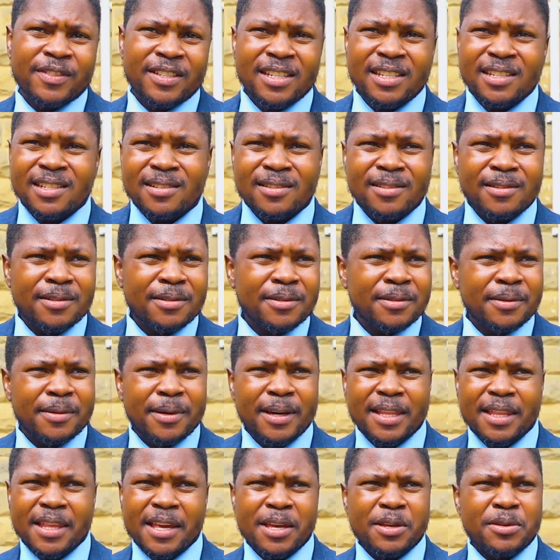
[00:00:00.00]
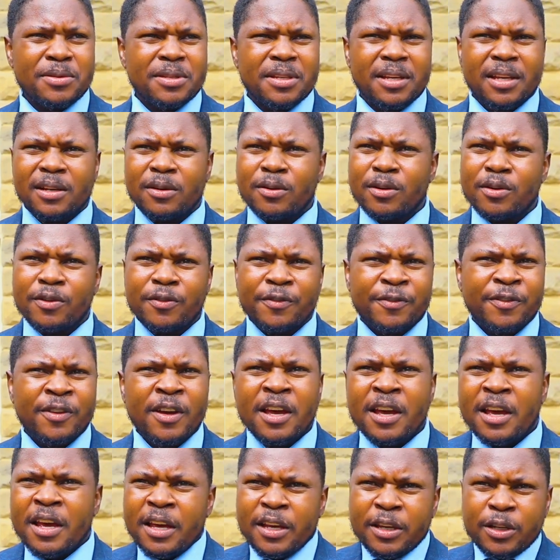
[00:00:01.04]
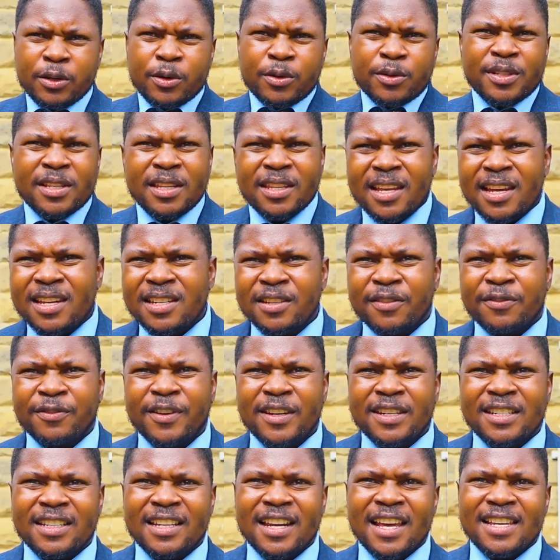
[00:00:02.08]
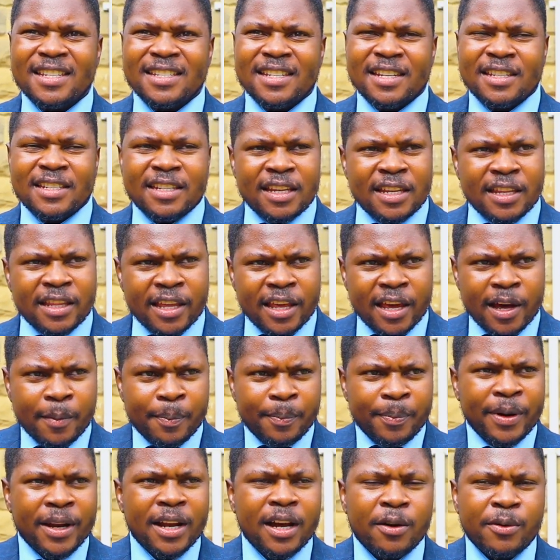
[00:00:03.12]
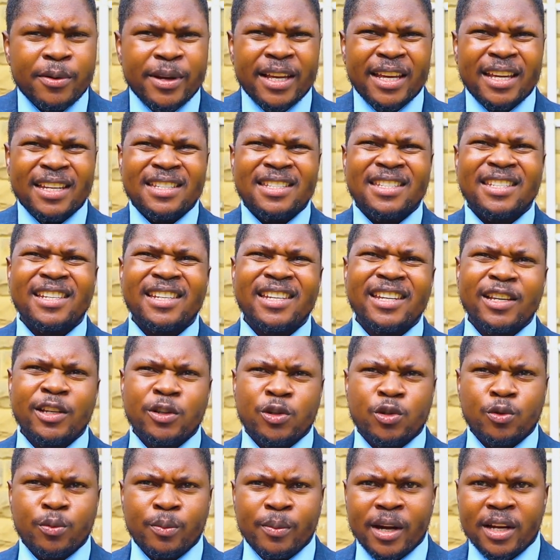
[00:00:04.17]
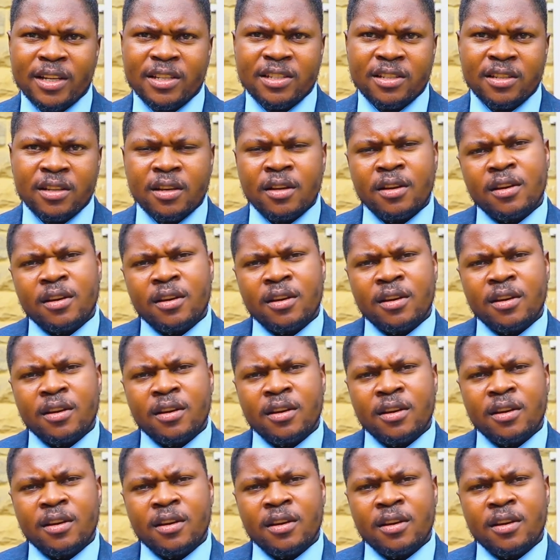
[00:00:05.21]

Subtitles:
diesel, where they're using a lot of synthetic fertilizers, and they are plowing and tilling too much,